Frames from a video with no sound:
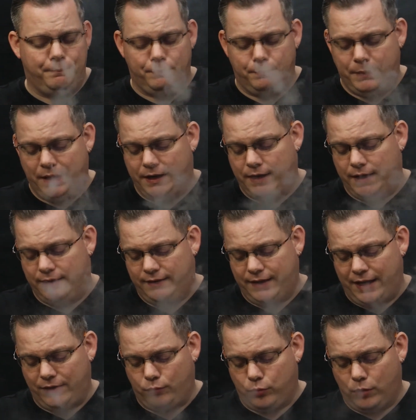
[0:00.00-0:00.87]
because
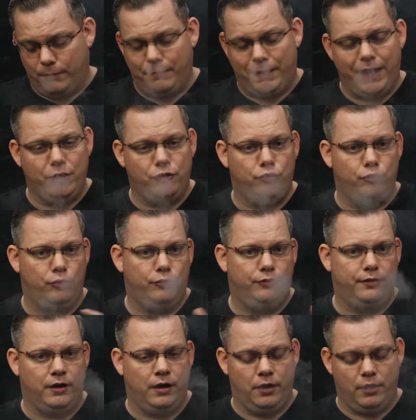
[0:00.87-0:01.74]
that's where my
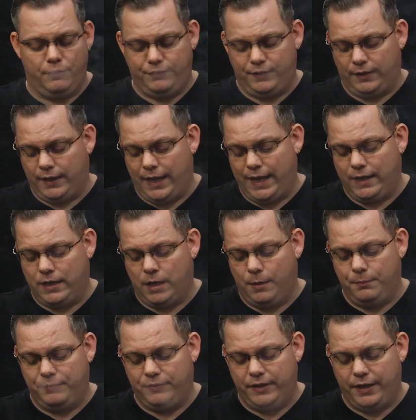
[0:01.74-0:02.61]
juice of the light
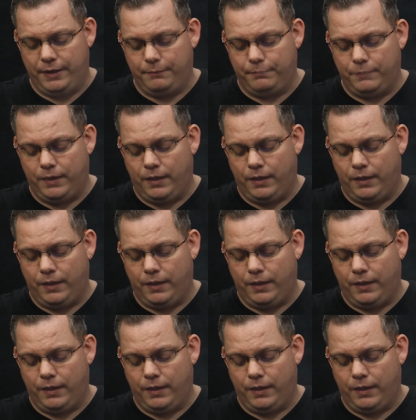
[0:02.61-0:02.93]
comes in,